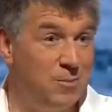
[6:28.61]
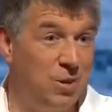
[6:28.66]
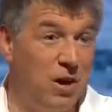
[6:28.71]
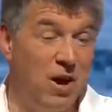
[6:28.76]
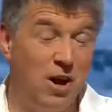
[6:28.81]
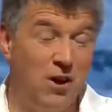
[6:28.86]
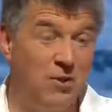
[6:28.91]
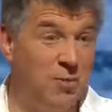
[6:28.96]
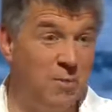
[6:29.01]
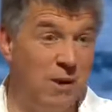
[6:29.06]
But
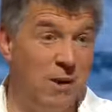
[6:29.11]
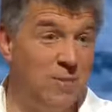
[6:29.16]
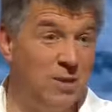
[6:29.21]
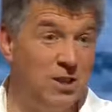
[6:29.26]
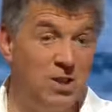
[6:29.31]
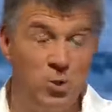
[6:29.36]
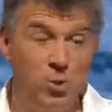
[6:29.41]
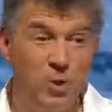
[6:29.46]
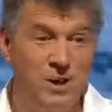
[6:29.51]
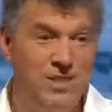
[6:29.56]
I remember
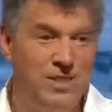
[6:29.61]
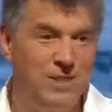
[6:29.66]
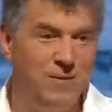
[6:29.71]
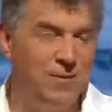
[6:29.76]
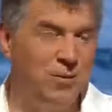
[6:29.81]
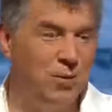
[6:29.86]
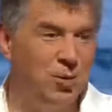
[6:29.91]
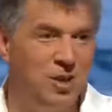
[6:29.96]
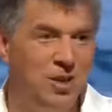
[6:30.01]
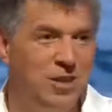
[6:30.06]

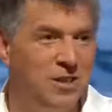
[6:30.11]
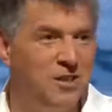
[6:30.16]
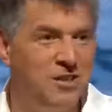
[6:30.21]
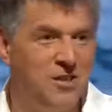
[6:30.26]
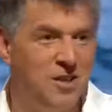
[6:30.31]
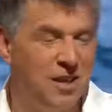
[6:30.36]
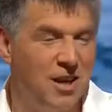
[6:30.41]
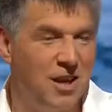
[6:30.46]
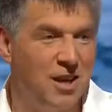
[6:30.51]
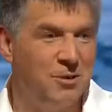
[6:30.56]
24 years
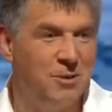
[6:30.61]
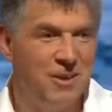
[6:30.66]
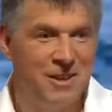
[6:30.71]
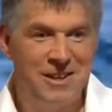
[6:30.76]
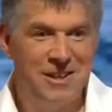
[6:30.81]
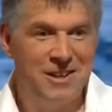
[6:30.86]
ago,